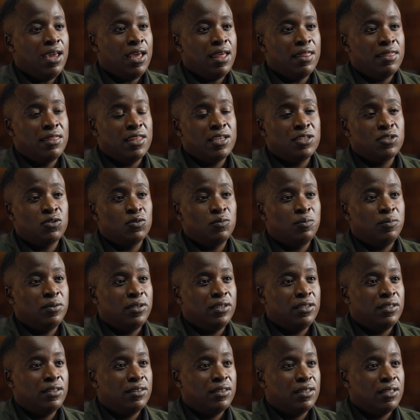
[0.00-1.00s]
and these will
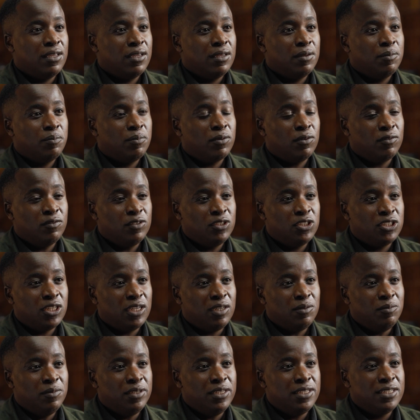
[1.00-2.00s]
be the
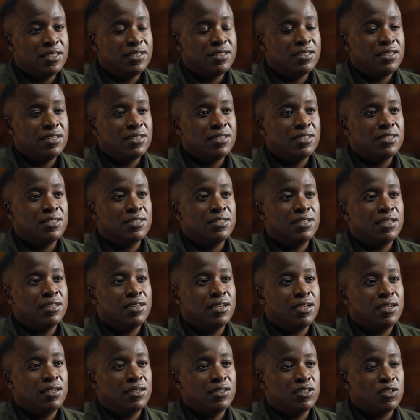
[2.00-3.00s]
provincial ministers that
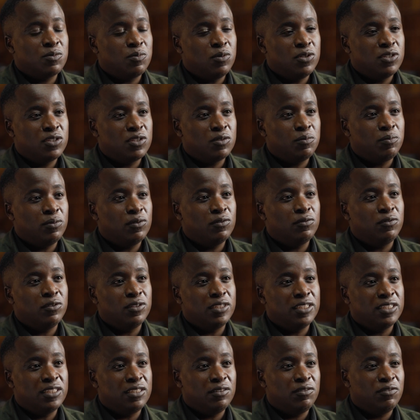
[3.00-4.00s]
are responsible for
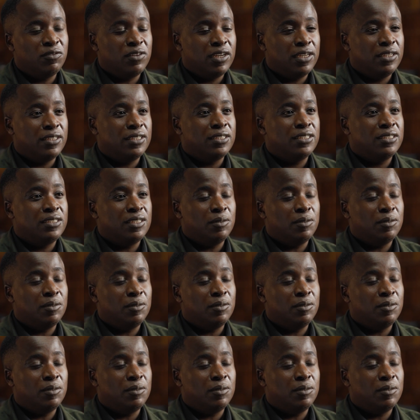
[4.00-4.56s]
the different